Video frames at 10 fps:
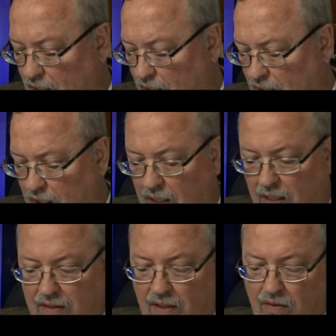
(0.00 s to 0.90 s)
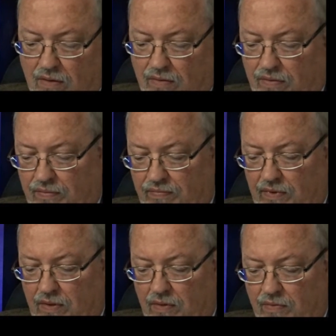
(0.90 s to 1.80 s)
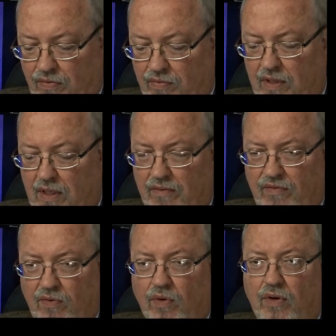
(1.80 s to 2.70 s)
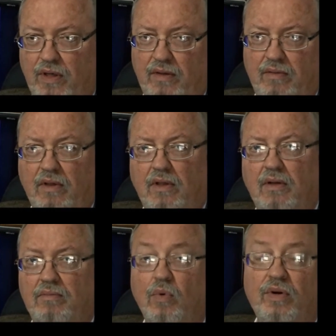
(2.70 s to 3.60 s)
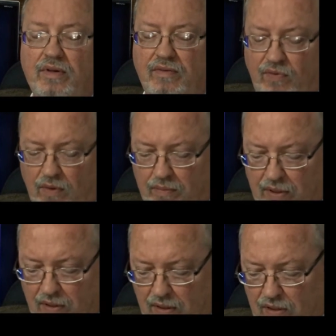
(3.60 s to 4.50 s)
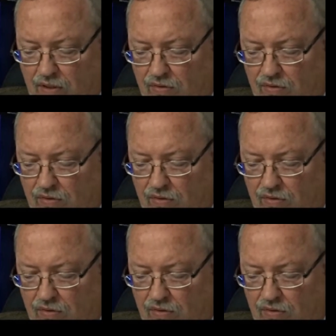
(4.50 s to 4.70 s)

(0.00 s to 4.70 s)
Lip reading: on the Earth, 3 and 4 and more than 4 billion